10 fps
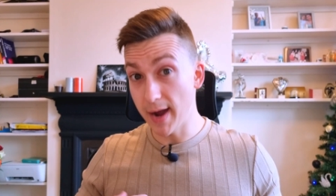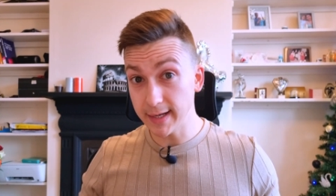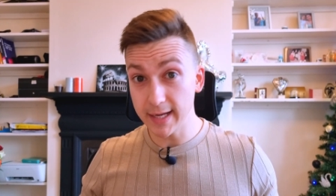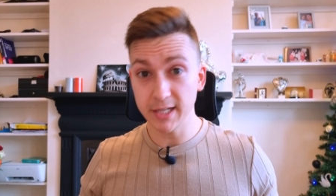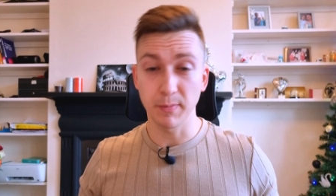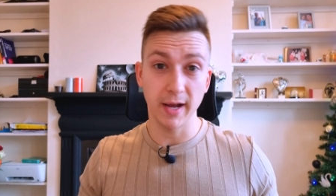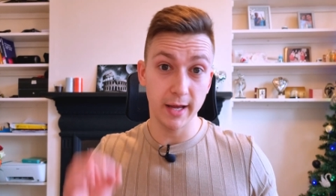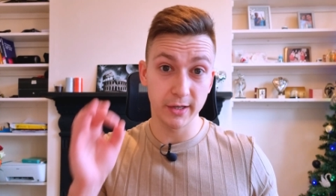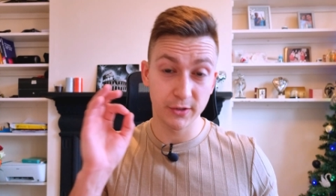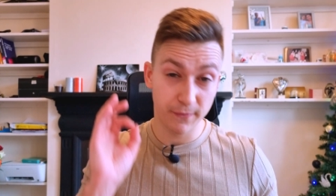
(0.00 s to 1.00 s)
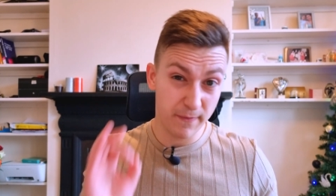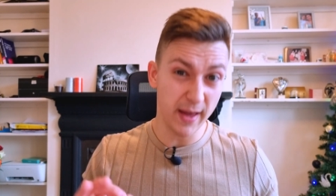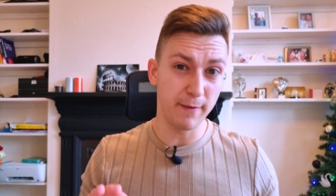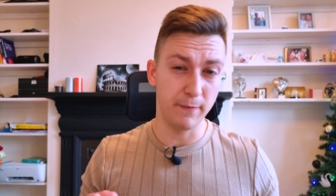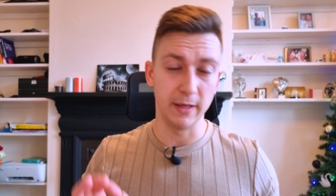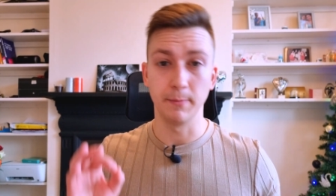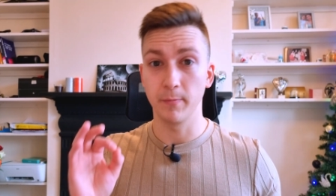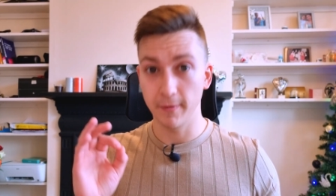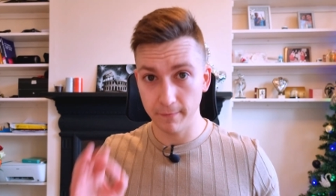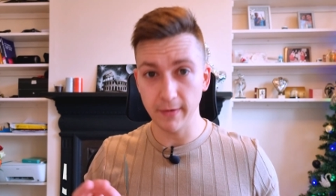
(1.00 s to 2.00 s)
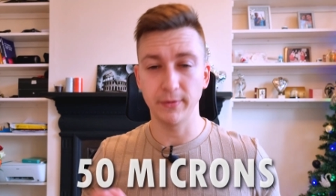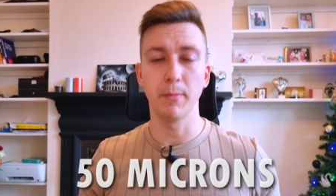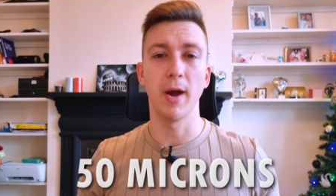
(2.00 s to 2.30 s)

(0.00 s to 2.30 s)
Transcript: my case, my hair is very thin, 50